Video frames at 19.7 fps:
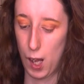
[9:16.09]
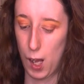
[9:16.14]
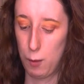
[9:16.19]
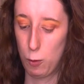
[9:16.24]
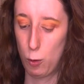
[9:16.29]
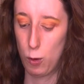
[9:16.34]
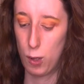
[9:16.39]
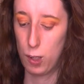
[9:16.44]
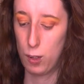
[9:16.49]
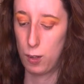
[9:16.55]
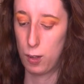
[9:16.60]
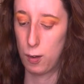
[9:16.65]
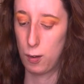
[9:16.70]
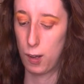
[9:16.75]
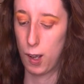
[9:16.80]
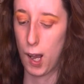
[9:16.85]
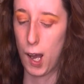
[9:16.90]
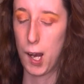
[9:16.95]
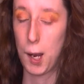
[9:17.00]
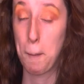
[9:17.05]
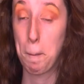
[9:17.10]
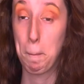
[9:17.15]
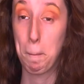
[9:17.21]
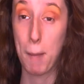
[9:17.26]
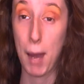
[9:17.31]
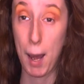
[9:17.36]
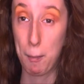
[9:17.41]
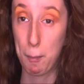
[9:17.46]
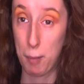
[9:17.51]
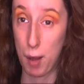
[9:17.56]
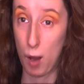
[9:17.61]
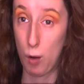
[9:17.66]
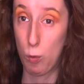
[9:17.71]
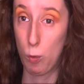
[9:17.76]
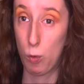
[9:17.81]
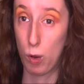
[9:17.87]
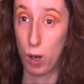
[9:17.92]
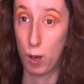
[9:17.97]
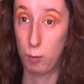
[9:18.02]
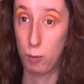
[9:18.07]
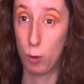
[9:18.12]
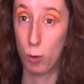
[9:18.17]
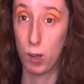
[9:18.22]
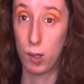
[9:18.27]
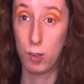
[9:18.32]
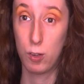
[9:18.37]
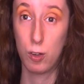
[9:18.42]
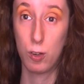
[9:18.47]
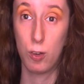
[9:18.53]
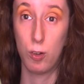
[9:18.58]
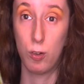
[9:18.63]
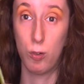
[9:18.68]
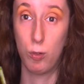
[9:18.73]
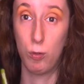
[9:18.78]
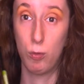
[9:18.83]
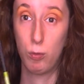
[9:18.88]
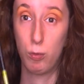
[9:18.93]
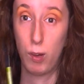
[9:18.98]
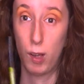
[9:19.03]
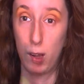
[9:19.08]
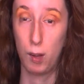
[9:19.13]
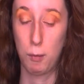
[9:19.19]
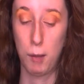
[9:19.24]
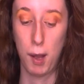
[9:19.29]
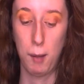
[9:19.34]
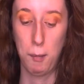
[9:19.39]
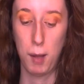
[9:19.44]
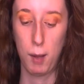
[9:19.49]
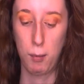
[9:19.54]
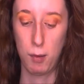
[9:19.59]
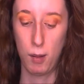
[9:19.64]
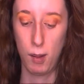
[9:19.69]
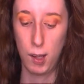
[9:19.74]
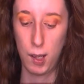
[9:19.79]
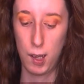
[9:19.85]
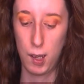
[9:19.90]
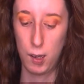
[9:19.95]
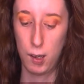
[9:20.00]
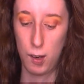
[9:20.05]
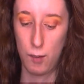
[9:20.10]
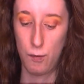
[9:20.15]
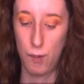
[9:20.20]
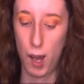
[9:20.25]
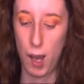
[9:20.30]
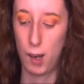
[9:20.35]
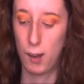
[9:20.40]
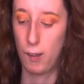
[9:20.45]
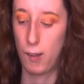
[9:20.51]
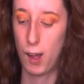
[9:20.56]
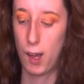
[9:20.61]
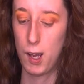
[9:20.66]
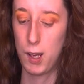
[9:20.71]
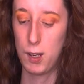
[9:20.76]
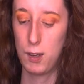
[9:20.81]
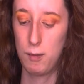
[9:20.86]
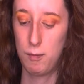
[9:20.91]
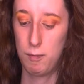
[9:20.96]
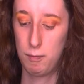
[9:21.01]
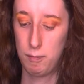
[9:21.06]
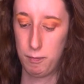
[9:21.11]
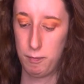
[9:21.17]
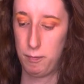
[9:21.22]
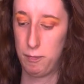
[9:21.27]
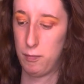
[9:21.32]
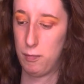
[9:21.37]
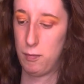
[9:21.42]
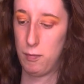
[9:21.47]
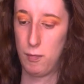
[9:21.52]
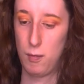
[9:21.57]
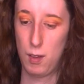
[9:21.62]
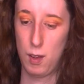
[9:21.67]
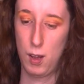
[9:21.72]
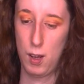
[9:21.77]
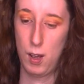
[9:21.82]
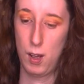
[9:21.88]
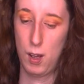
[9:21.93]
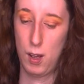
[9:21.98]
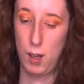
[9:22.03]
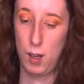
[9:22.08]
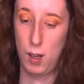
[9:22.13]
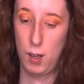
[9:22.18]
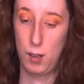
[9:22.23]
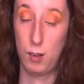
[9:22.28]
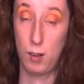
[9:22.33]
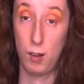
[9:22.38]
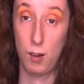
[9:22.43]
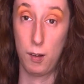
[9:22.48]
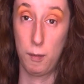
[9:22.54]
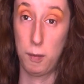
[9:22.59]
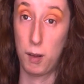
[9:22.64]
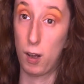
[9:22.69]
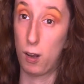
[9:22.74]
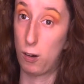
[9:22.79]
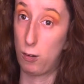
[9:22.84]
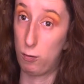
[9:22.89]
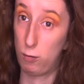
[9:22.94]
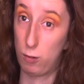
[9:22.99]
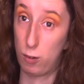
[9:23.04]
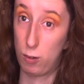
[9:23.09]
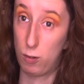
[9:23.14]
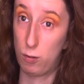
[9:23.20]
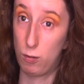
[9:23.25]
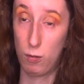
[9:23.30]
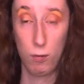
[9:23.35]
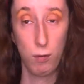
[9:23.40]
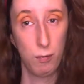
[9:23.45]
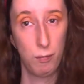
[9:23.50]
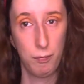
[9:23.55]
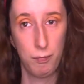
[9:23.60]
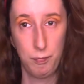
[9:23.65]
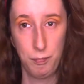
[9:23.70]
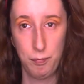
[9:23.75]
I'm going to kind of map out what I'm going to do with my Maybelline Define a Line. Talk about old school.